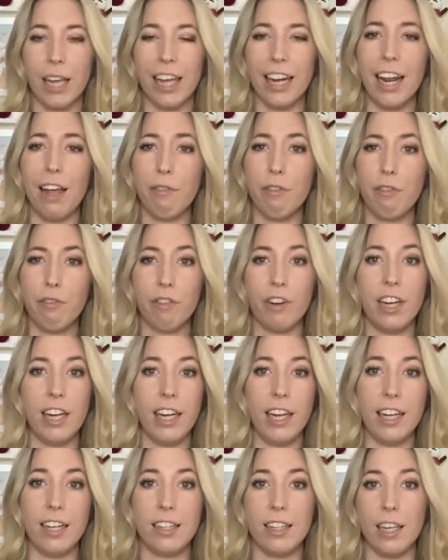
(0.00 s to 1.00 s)
And I have a free
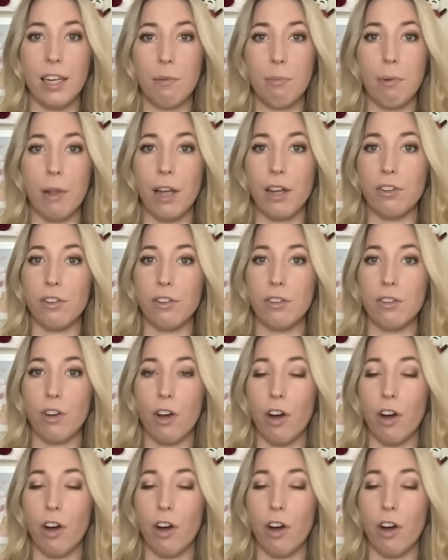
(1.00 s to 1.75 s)
easy plush